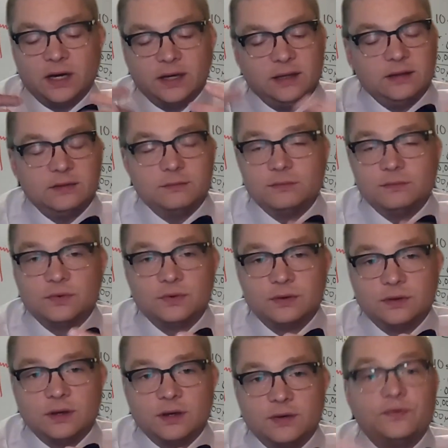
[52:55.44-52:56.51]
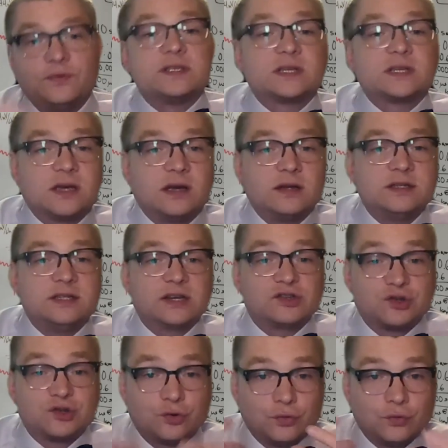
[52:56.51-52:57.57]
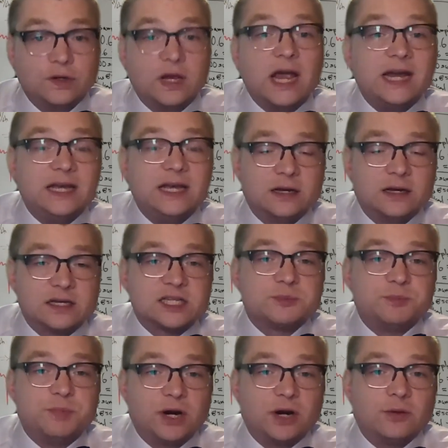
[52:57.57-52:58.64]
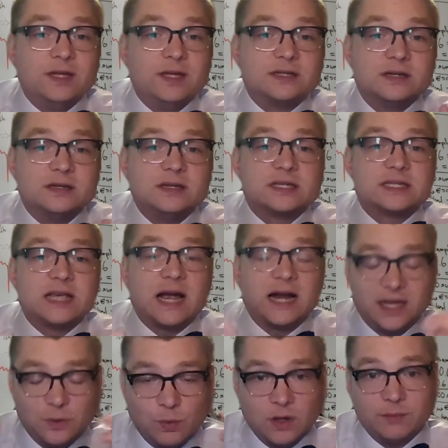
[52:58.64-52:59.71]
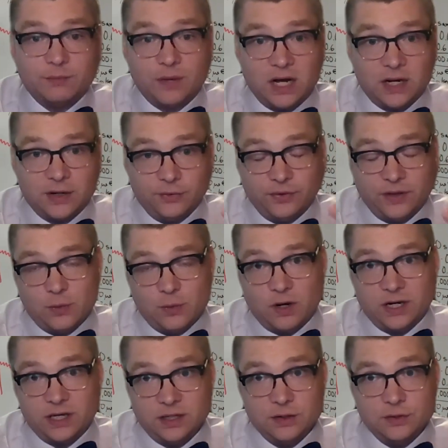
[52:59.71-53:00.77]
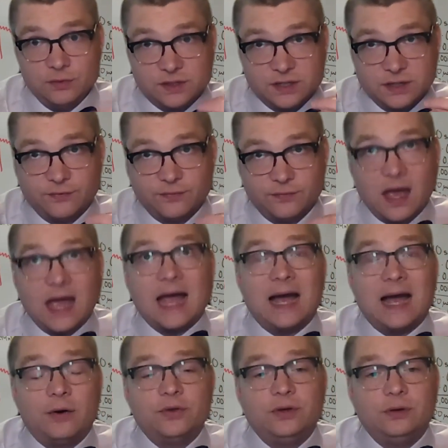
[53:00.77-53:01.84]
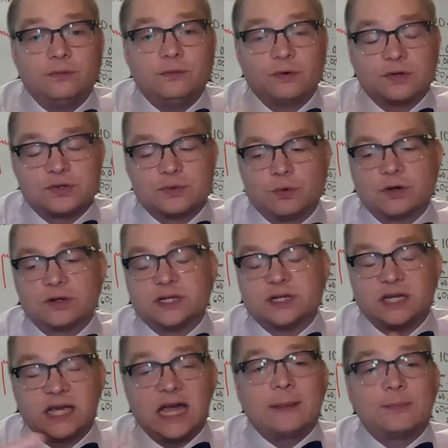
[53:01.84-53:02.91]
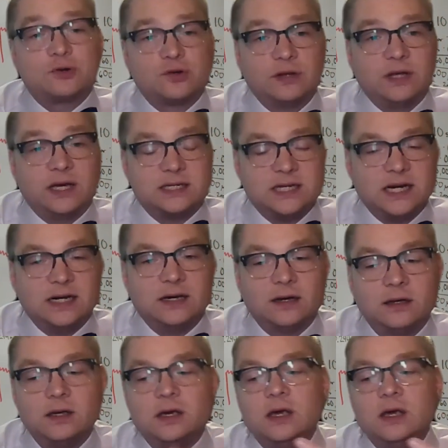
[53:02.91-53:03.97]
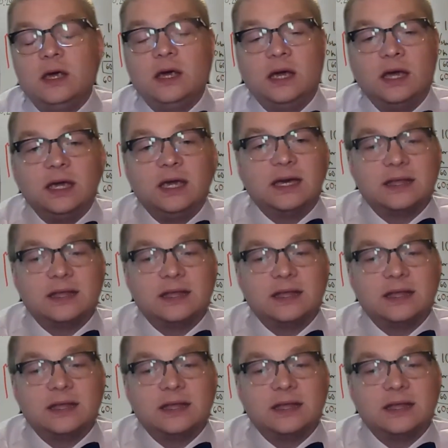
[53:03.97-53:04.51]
in the physics context creating an experiment and deciding what model they want to use of how the universe works to capture that data and